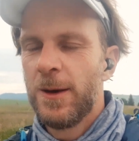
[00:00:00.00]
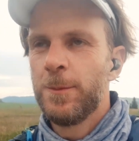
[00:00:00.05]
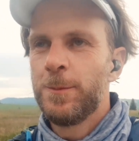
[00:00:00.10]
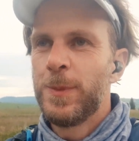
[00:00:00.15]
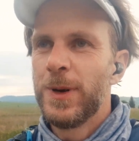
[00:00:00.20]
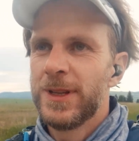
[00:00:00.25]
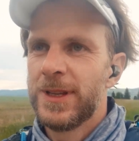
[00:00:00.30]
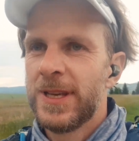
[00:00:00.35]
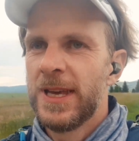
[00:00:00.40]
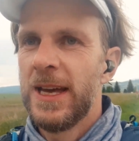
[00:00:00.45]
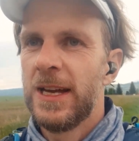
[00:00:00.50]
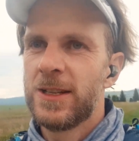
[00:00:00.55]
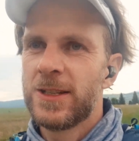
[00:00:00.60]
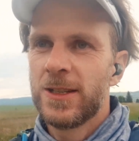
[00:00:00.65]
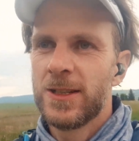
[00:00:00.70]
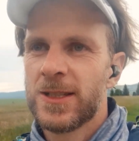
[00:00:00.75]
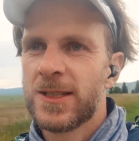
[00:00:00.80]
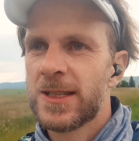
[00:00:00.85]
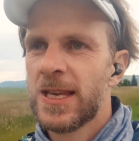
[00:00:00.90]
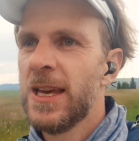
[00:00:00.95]
but I
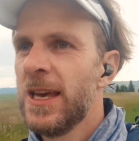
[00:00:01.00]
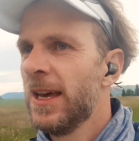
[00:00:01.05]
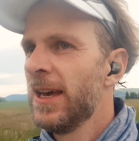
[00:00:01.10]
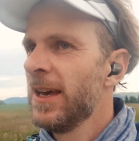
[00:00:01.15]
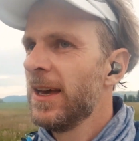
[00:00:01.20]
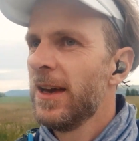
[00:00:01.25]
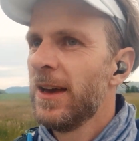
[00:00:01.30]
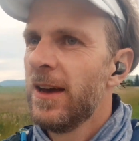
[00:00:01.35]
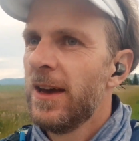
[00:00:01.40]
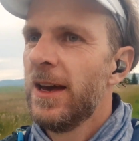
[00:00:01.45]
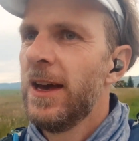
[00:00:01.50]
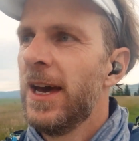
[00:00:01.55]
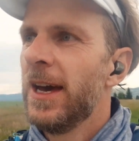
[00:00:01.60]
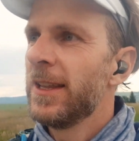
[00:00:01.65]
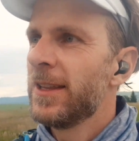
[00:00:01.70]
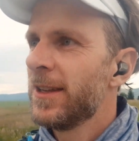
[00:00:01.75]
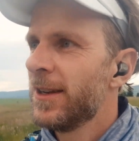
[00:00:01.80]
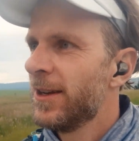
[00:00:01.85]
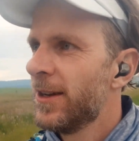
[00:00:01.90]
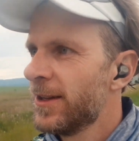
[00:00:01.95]
just had
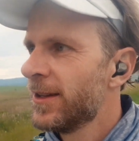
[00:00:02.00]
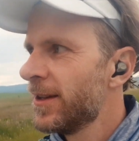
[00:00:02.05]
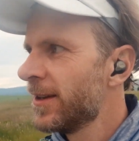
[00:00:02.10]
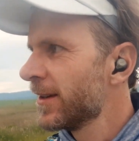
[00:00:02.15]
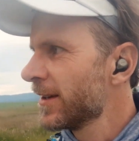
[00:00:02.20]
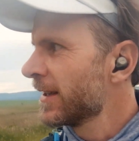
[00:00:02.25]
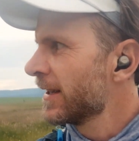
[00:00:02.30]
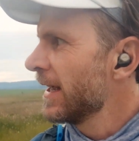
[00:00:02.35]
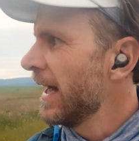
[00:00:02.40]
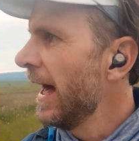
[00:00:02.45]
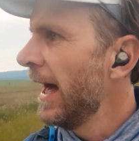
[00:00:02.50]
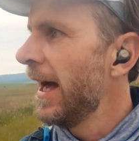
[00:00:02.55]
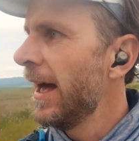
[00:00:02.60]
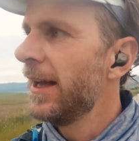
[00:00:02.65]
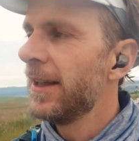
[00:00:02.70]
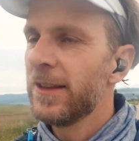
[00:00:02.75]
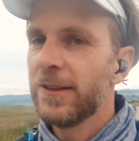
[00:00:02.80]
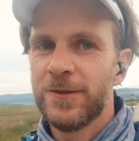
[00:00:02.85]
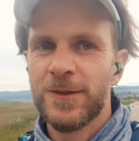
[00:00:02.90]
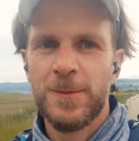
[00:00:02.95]
another
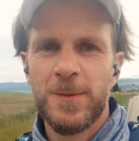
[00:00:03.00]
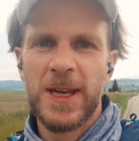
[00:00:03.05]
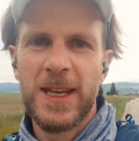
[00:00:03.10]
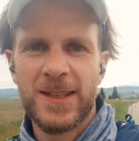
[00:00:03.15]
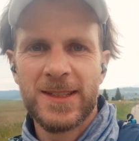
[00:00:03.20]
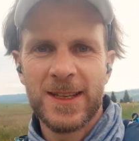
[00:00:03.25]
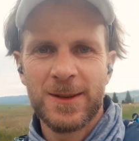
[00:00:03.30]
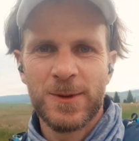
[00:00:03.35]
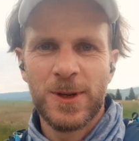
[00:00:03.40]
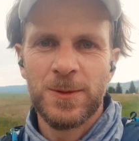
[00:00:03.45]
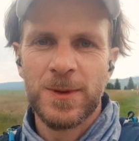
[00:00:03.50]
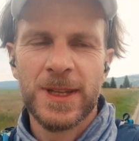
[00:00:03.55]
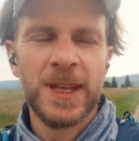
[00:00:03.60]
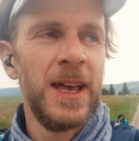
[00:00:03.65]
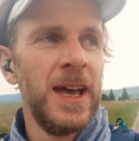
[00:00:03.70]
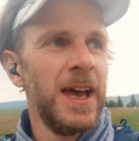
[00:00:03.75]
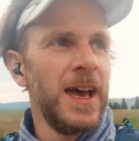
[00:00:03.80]
kind of amazing moment.